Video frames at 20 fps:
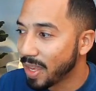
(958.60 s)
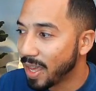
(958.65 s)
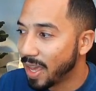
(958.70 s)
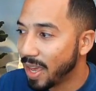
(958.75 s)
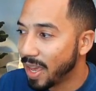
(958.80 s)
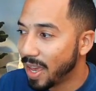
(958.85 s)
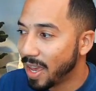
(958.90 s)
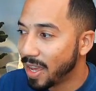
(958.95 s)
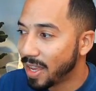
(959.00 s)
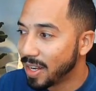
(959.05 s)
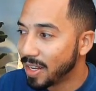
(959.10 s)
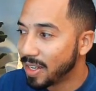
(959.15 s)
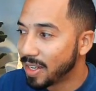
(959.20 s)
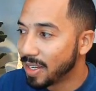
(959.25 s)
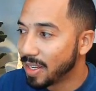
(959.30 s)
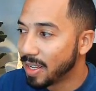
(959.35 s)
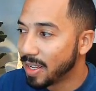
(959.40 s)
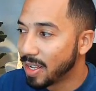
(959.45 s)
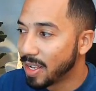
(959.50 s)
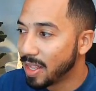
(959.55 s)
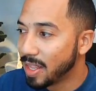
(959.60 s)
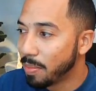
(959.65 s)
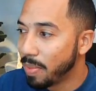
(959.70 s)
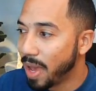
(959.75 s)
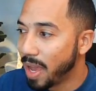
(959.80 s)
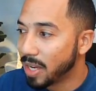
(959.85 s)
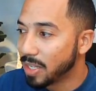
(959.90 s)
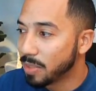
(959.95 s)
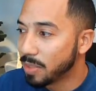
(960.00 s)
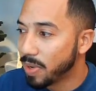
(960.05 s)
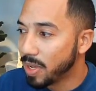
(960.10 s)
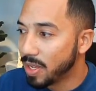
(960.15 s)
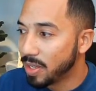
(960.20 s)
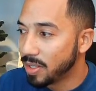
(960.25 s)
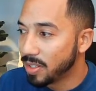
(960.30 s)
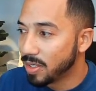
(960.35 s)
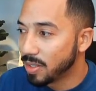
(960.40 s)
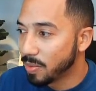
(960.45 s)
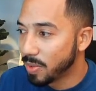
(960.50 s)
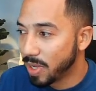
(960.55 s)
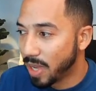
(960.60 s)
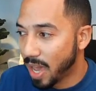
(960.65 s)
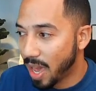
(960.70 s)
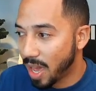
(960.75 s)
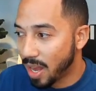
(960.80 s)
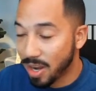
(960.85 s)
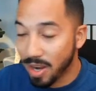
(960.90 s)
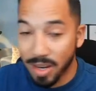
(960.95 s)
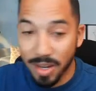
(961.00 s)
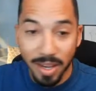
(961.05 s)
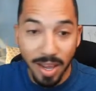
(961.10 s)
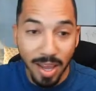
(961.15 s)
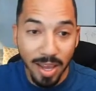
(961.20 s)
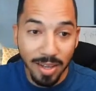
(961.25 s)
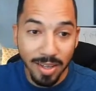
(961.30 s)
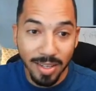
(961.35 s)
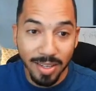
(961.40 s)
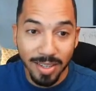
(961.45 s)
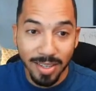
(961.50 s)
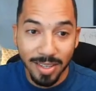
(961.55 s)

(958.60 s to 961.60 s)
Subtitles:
And in the back space, we added a deck.